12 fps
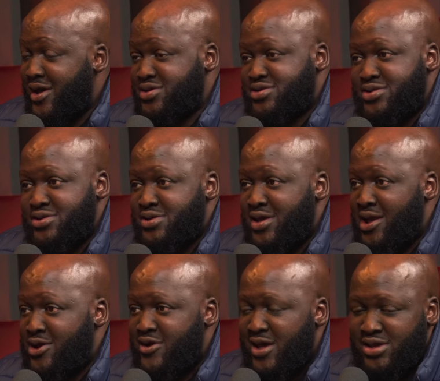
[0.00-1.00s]
crashed.
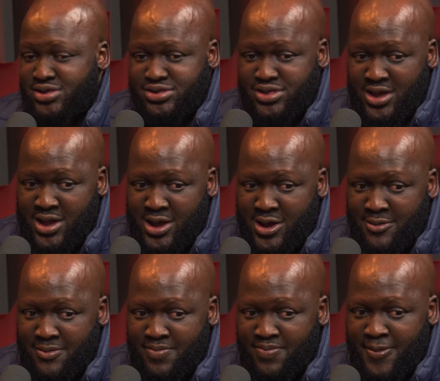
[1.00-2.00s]

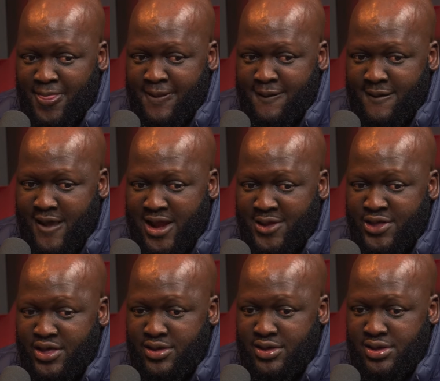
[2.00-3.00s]
And I
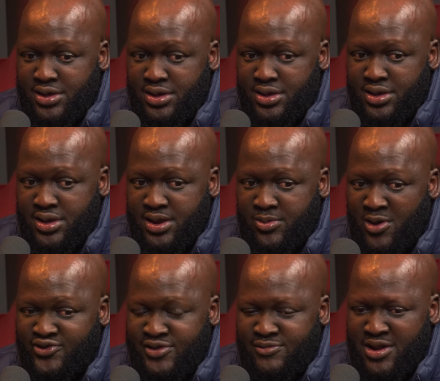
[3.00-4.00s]
think
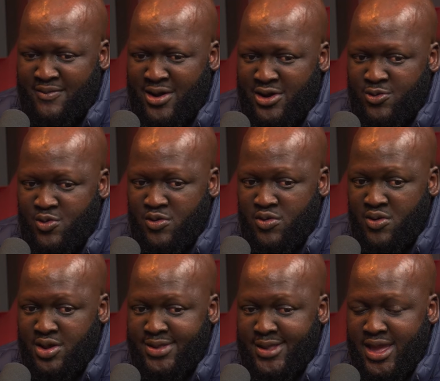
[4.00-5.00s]
it wasn't even about where we
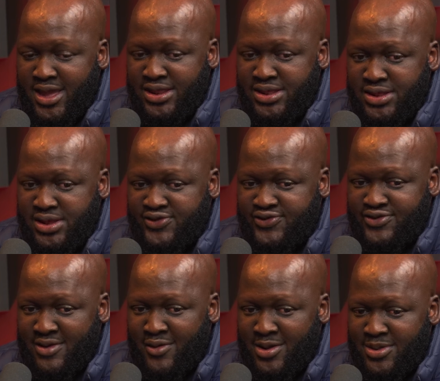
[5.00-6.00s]
were then.
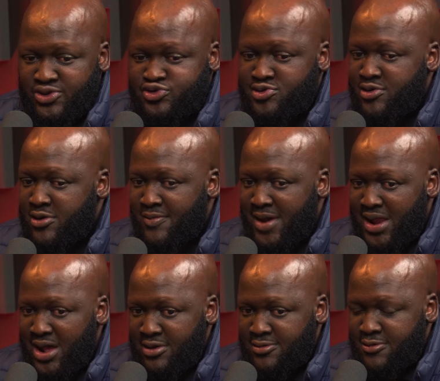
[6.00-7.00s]
It's about the story of
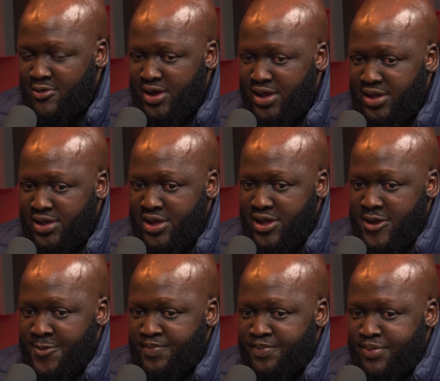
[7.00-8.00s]
my life where
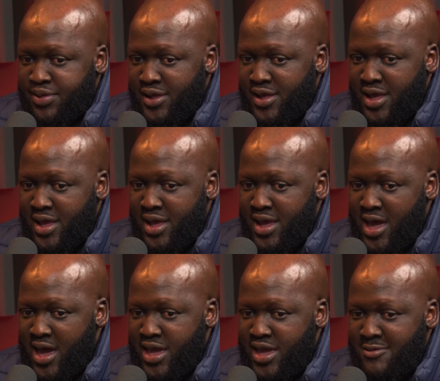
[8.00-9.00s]

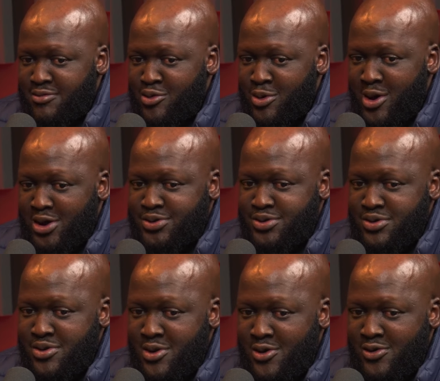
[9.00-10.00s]
I have
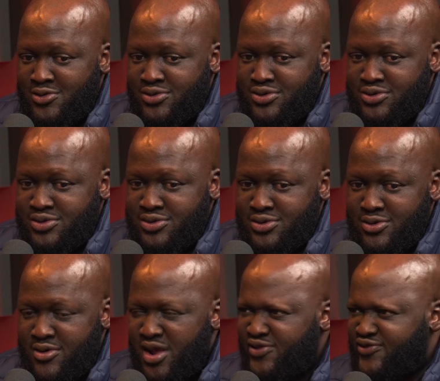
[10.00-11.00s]
not known
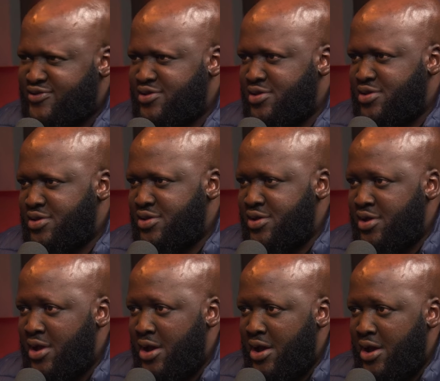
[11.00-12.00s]
rest.
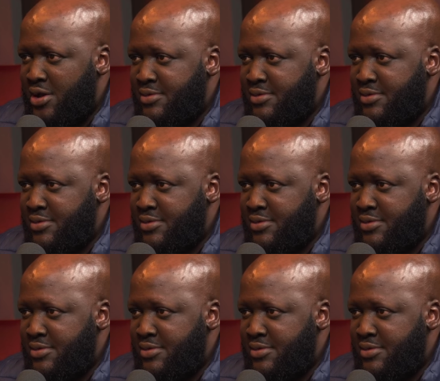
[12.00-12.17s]
You